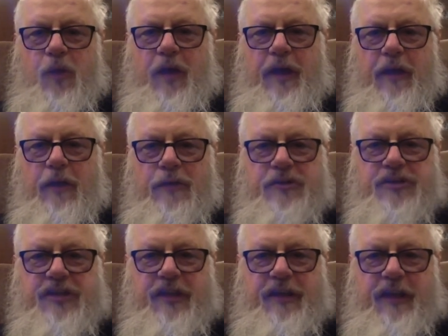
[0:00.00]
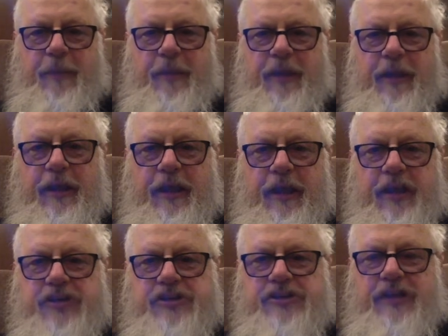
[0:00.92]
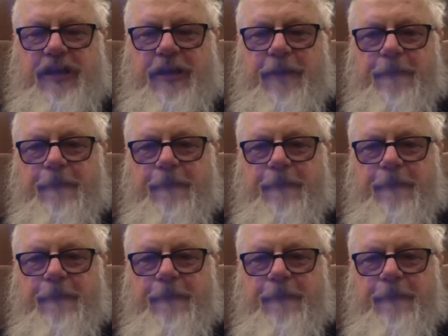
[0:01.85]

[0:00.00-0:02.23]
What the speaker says: whales that come in occasionally,